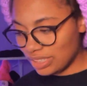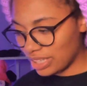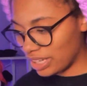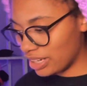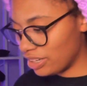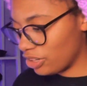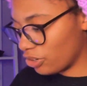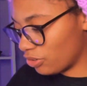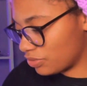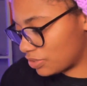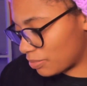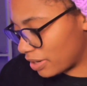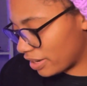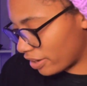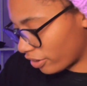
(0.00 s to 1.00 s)
I didn't know if
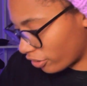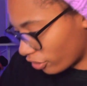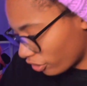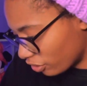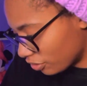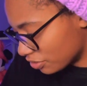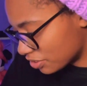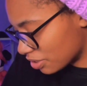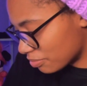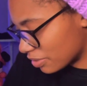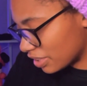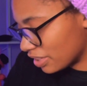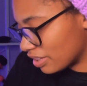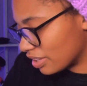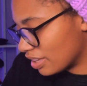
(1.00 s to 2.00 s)
somebody got hurt or
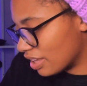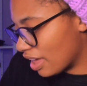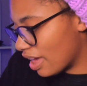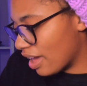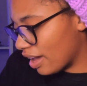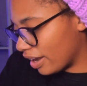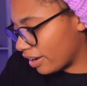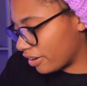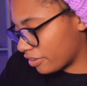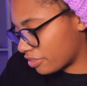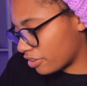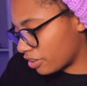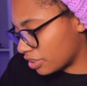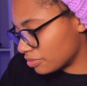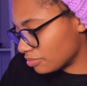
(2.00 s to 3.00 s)
something. I got
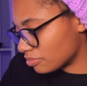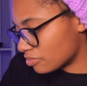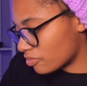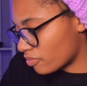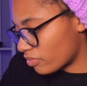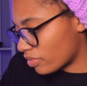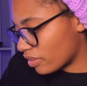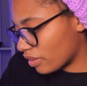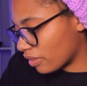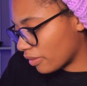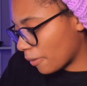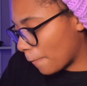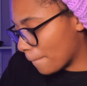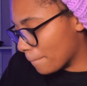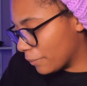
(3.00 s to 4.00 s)
thought.
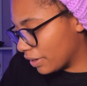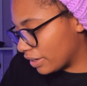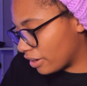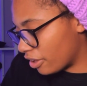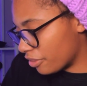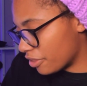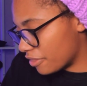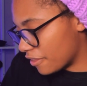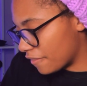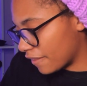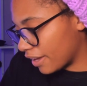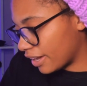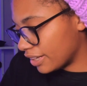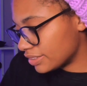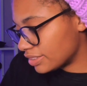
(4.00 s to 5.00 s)
But other than
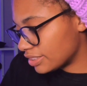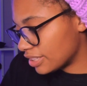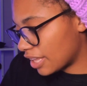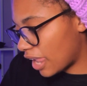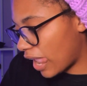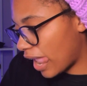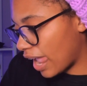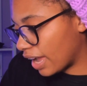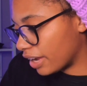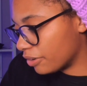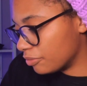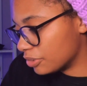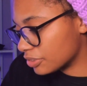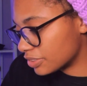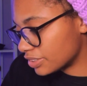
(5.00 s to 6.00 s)
that, I
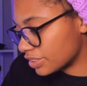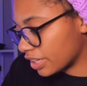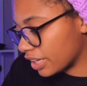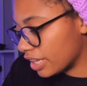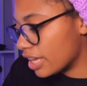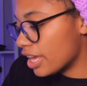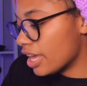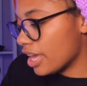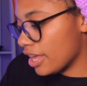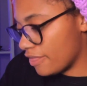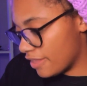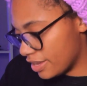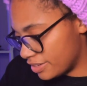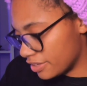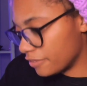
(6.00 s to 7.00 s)
will say
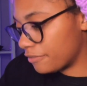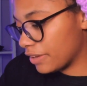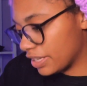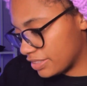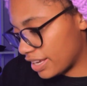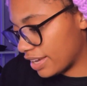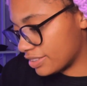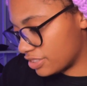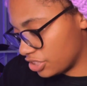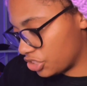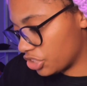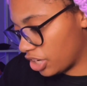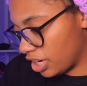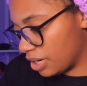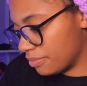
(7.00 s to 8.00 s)
they did a fantastic
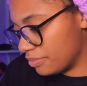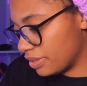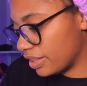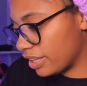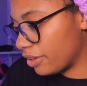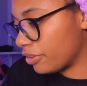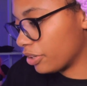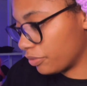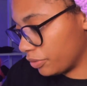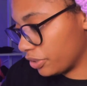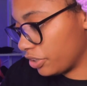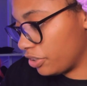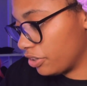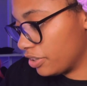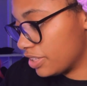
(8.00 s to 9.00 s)
job. They're
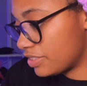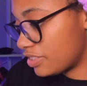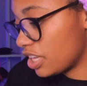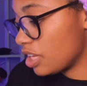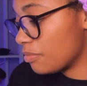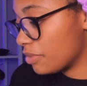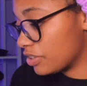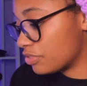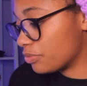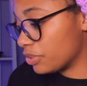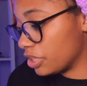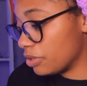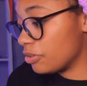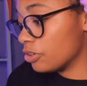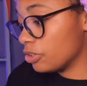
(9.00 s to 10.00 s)
really good. This team is
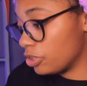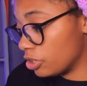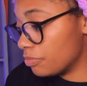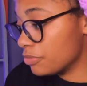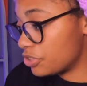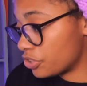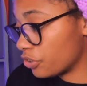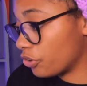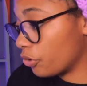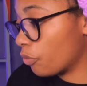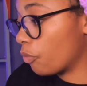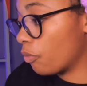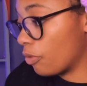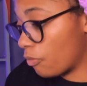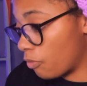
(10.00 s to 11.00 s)
really good
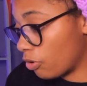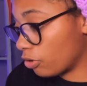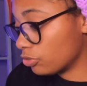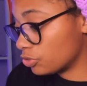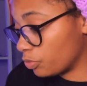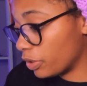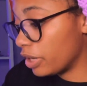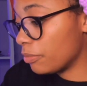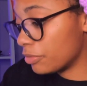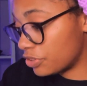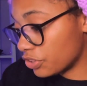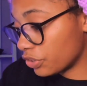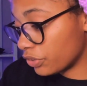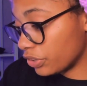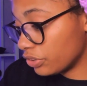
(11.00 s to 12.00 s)
material, world's winning
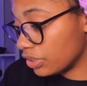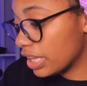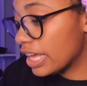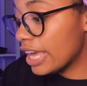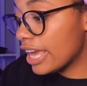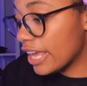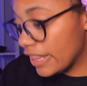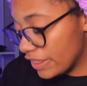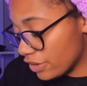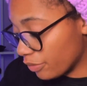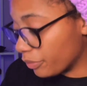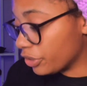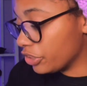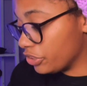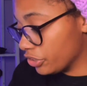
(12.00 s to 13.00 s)
material. They're
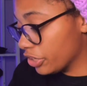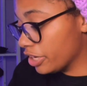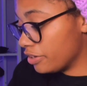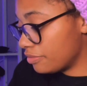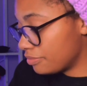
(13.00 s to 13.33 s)
really good.